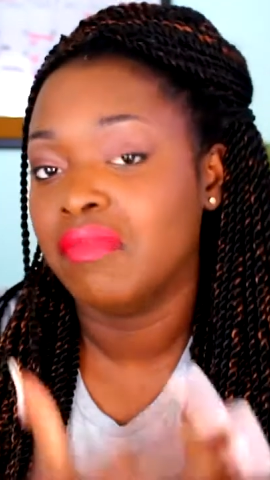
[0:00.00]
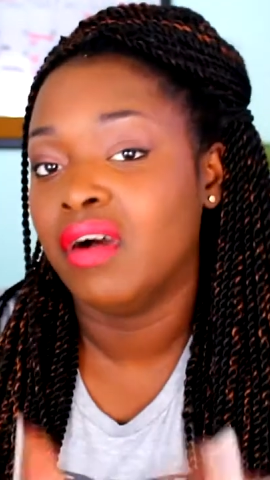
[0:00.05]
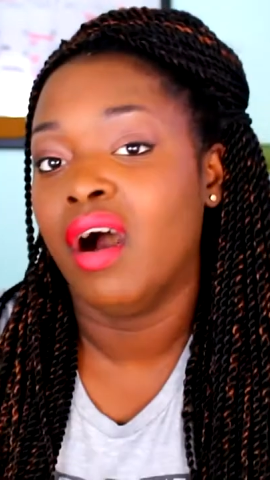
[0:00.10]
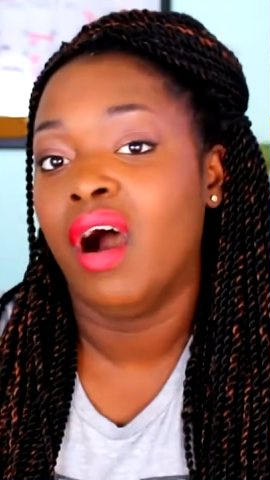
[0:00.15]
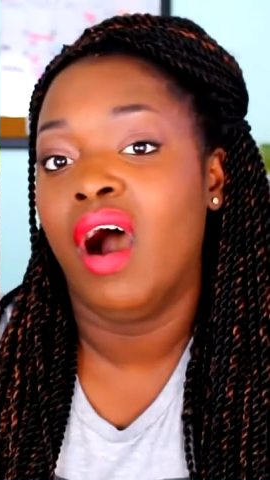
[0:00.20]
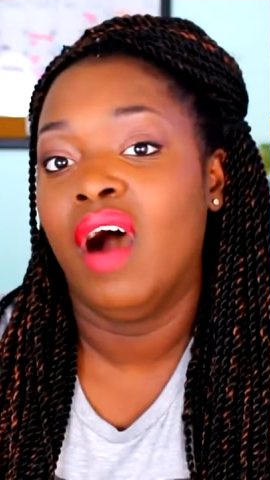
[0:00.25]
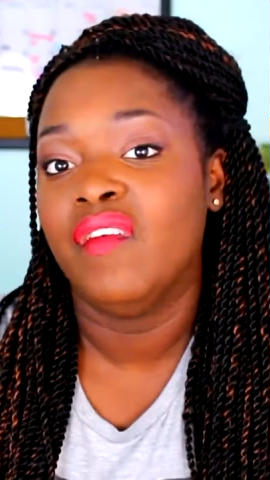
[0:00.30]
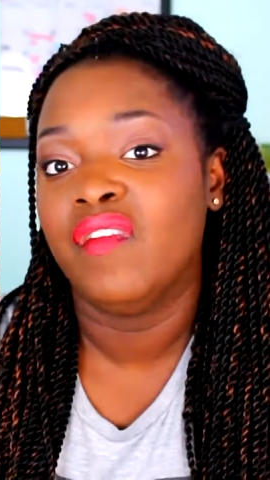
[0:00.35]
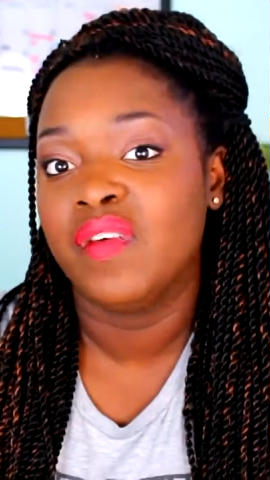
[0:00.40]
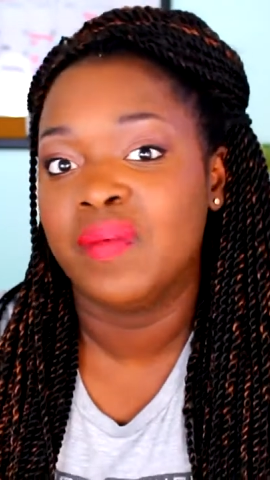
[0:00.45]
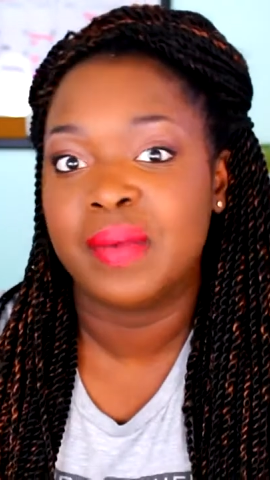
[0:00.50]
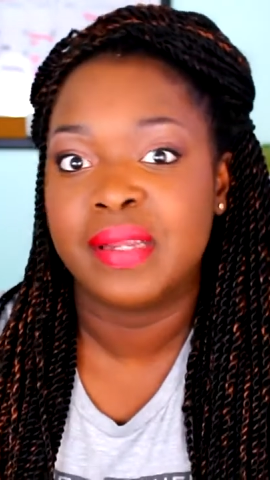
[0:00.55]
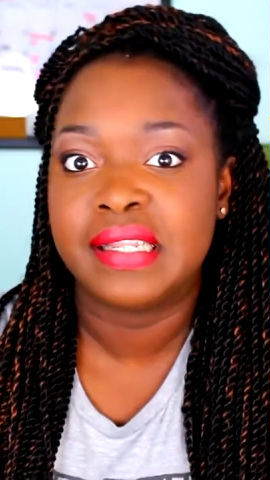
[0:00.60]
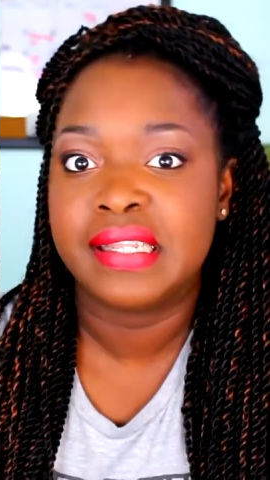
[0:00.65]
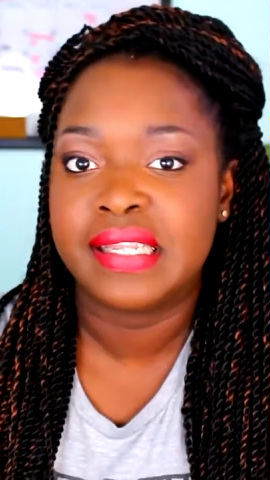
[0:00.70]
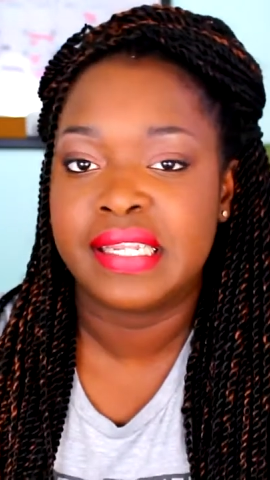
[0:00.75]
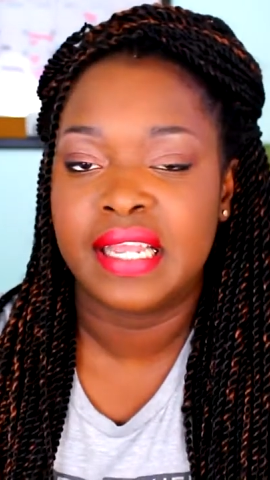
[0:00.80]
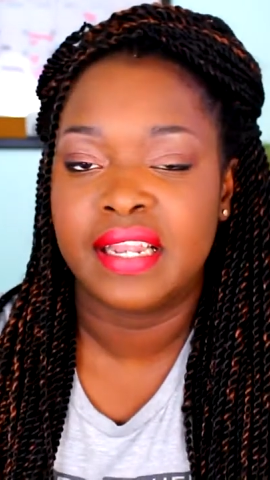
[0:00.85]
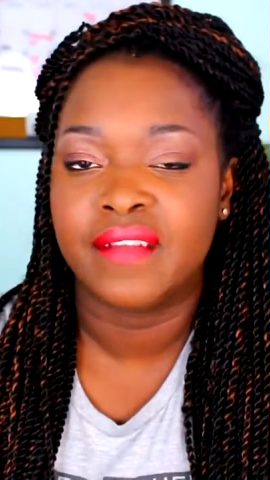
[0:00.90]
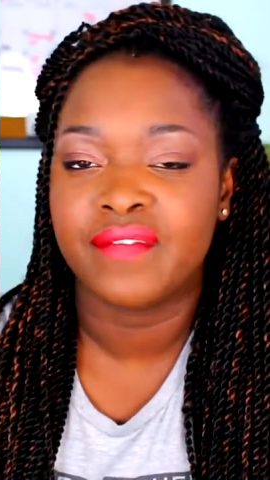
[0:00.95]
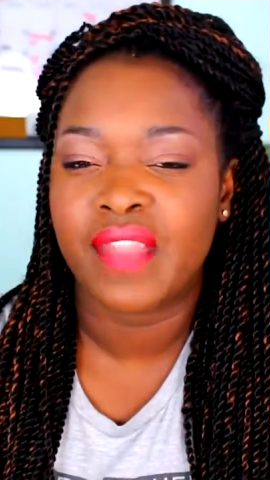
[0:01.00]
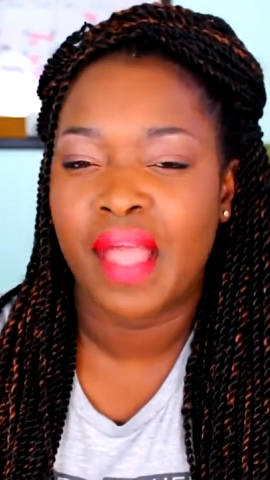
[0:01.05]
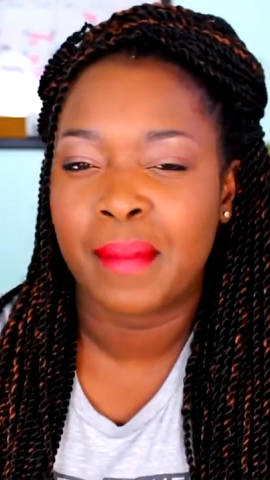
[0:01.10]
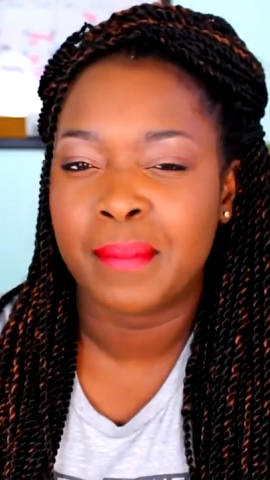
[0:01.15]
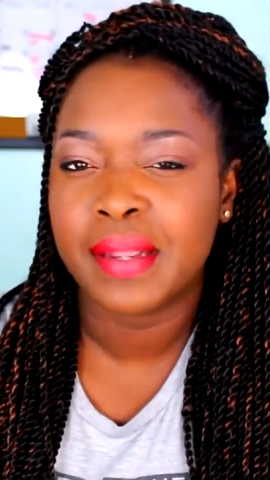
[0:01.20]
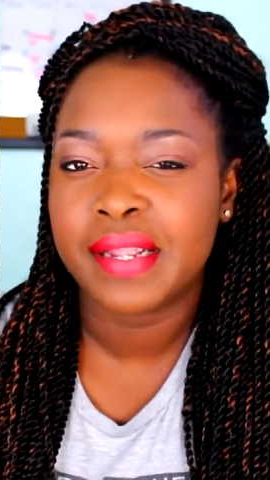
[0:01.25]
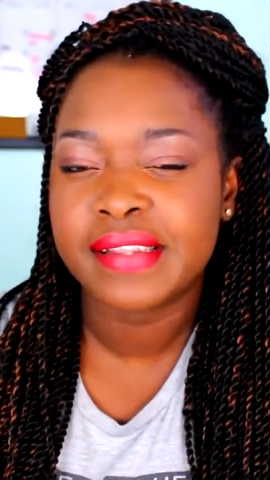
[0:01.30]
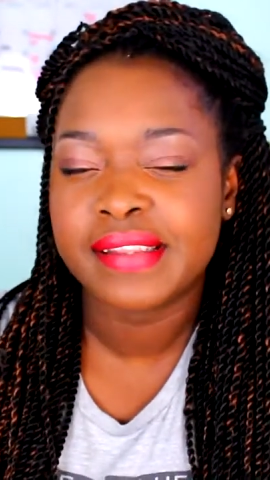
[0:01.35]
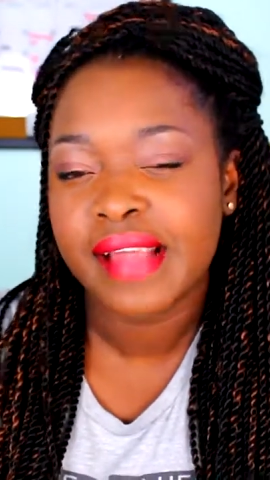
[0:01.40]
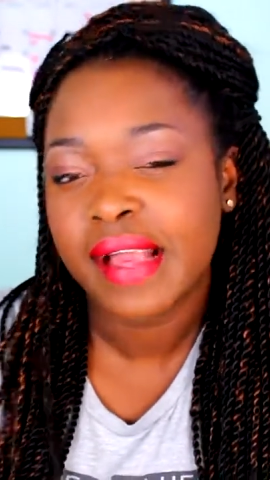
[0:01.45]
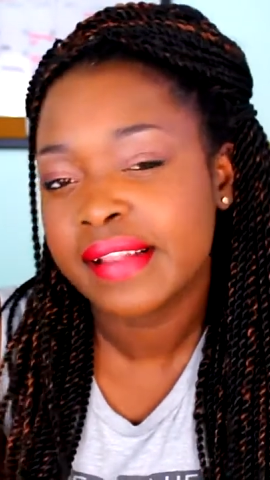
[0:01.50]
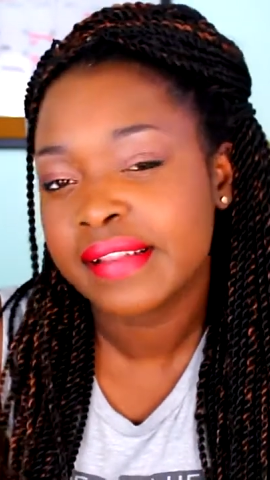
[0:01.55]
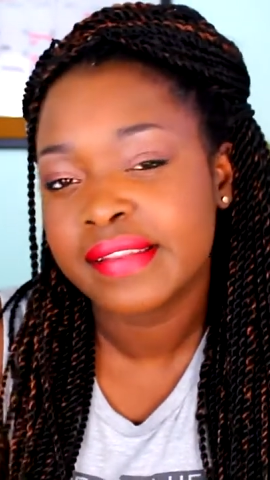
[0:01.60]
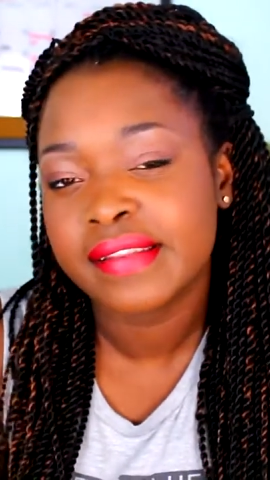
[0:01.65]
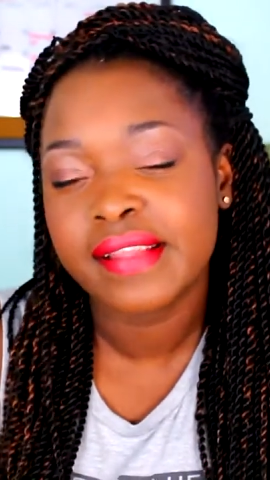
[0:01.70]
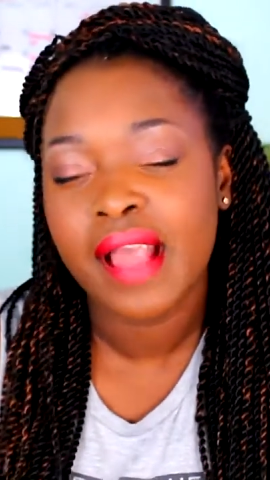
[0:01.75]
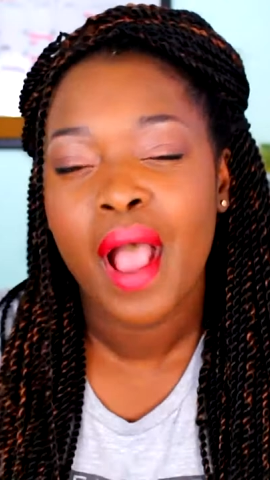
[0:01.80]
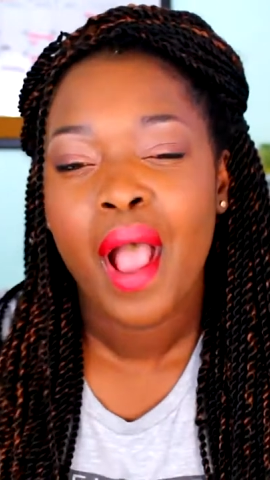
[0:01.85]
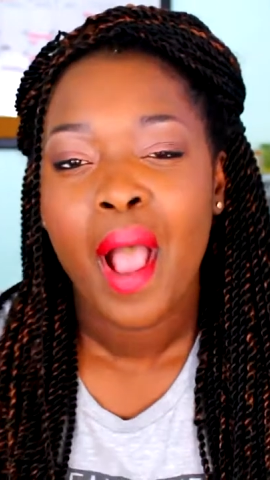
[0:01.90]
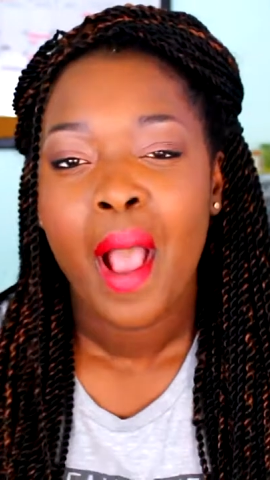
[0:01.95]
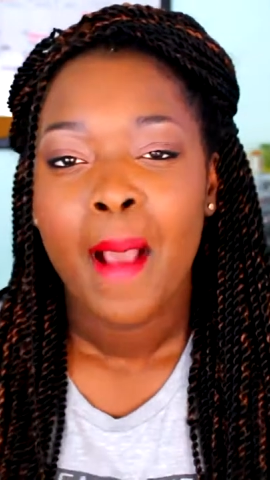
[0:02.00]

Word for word: off of my skin if that makes sense.